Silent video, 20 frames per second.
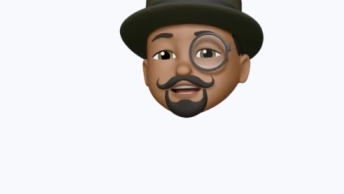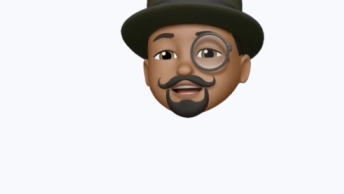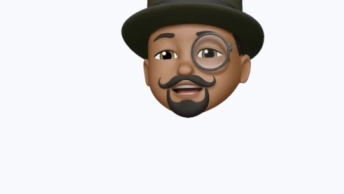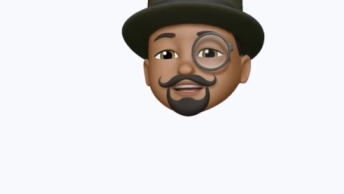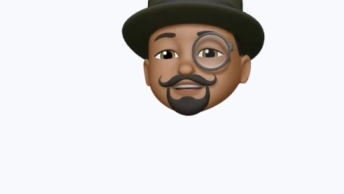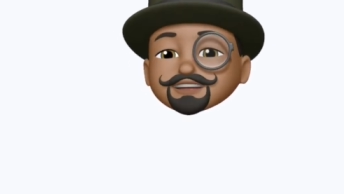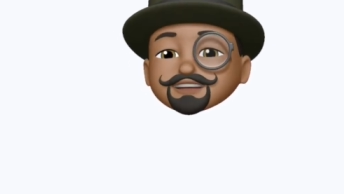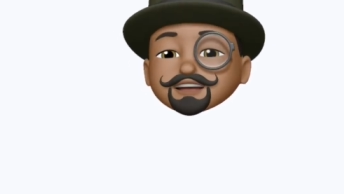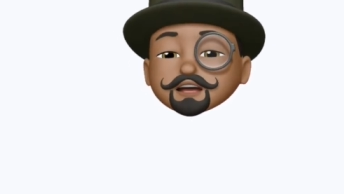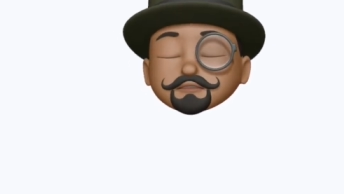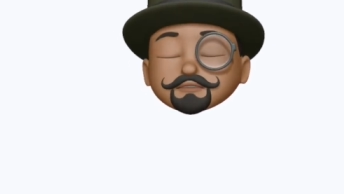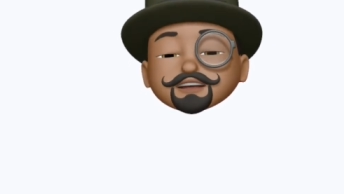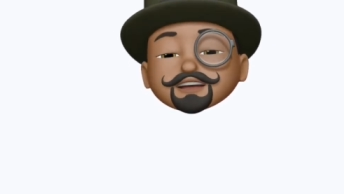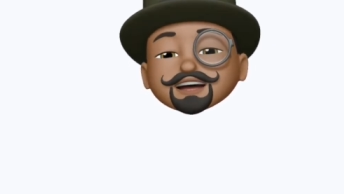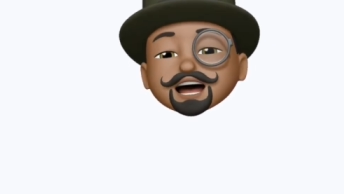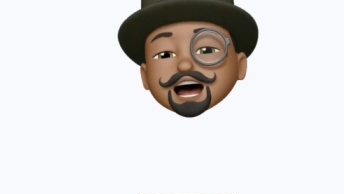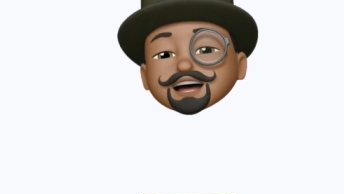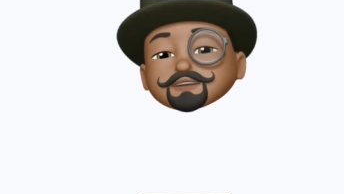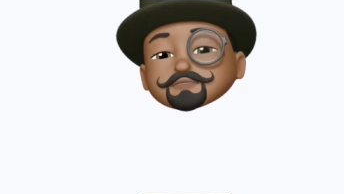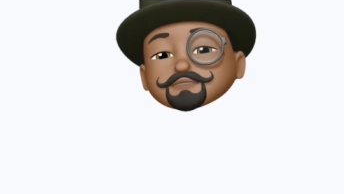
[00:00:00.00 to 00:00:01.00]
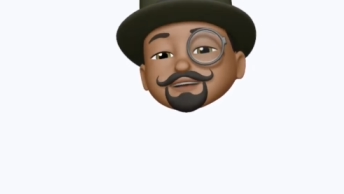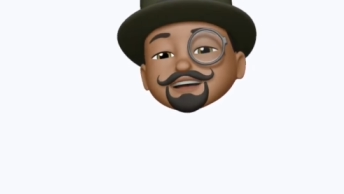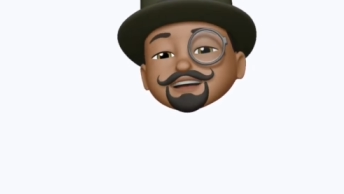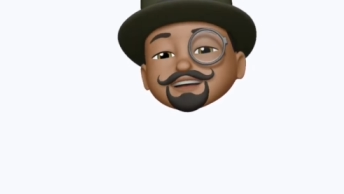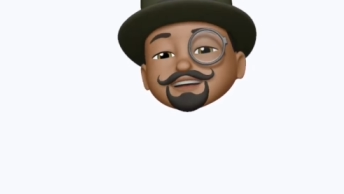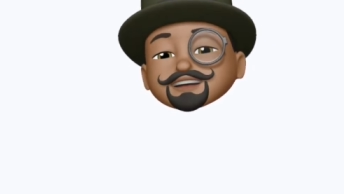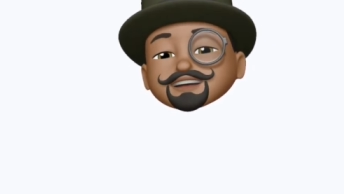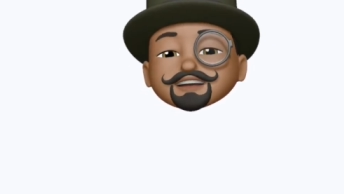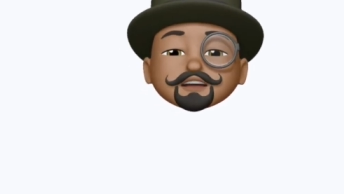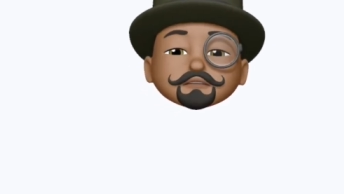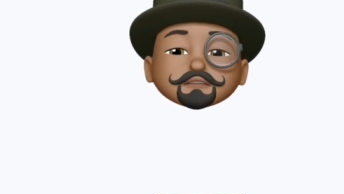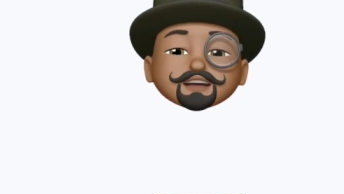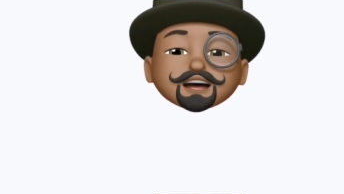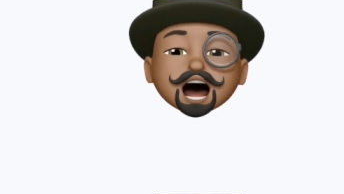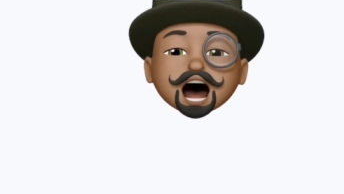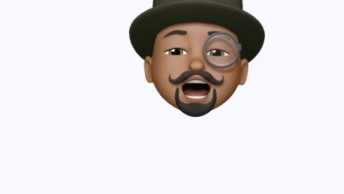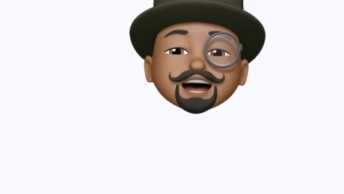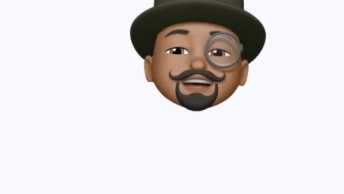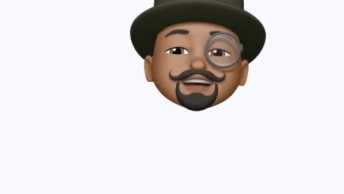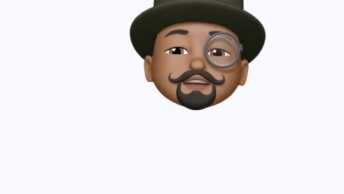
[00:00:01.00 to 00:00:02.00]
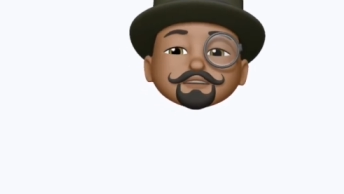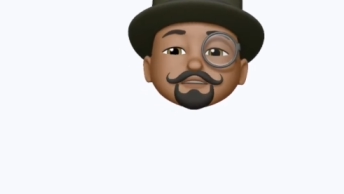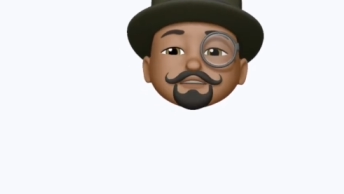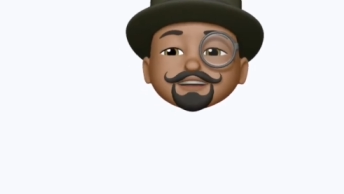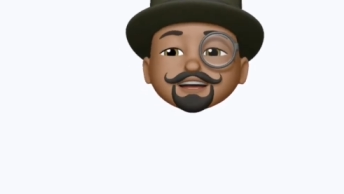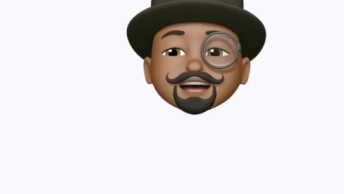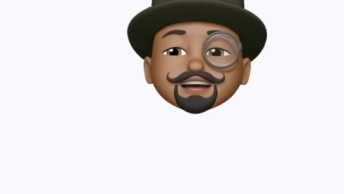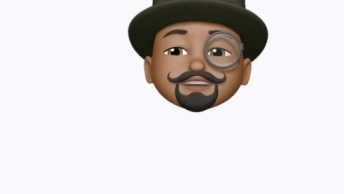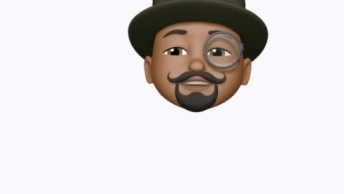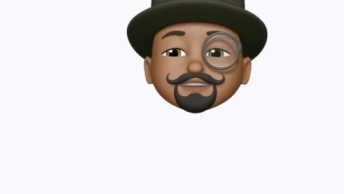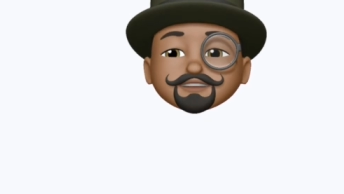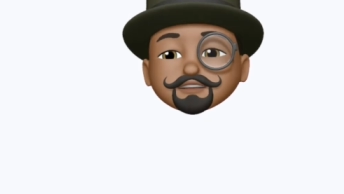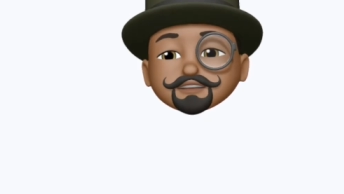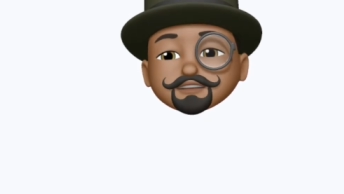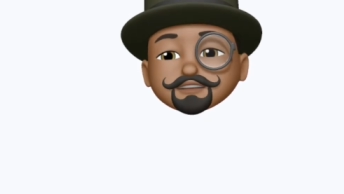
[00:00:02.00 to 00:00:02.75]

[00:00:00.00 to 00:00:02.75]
Someone like me, someone I can relate to.